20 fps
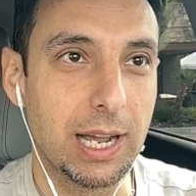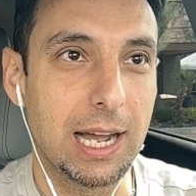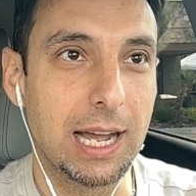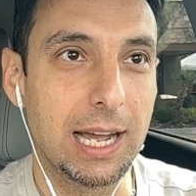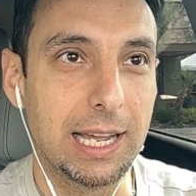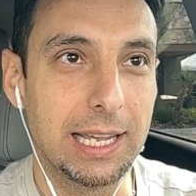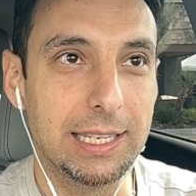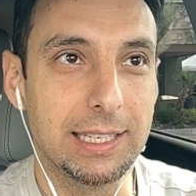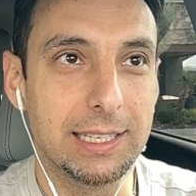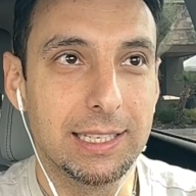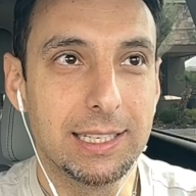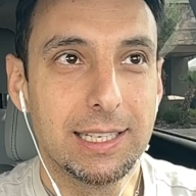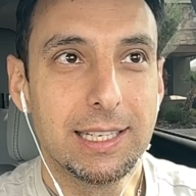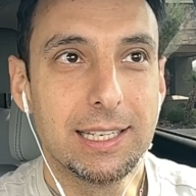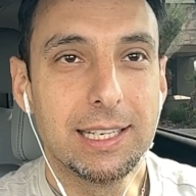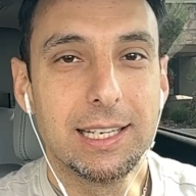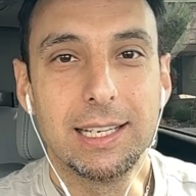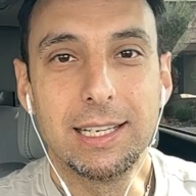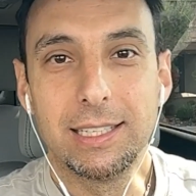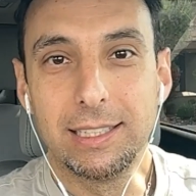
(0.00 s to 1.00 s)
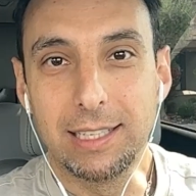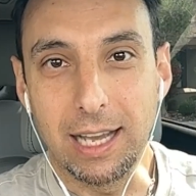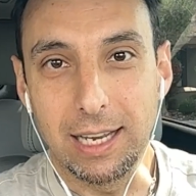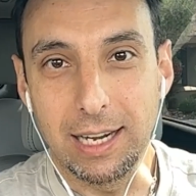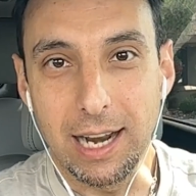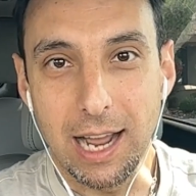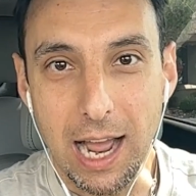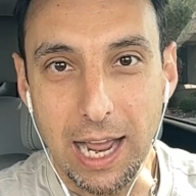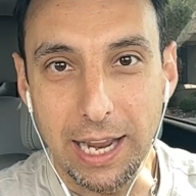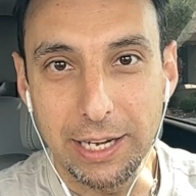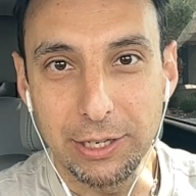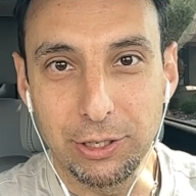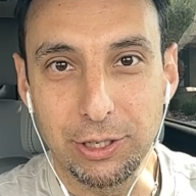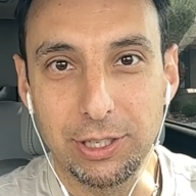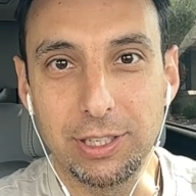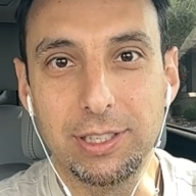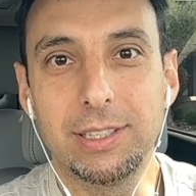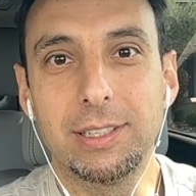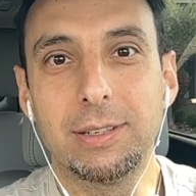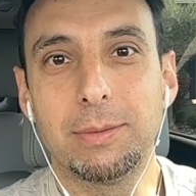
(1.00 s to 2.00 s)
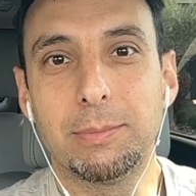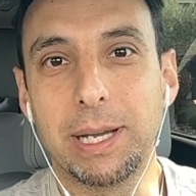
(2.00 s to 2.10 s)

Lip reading: I got hired.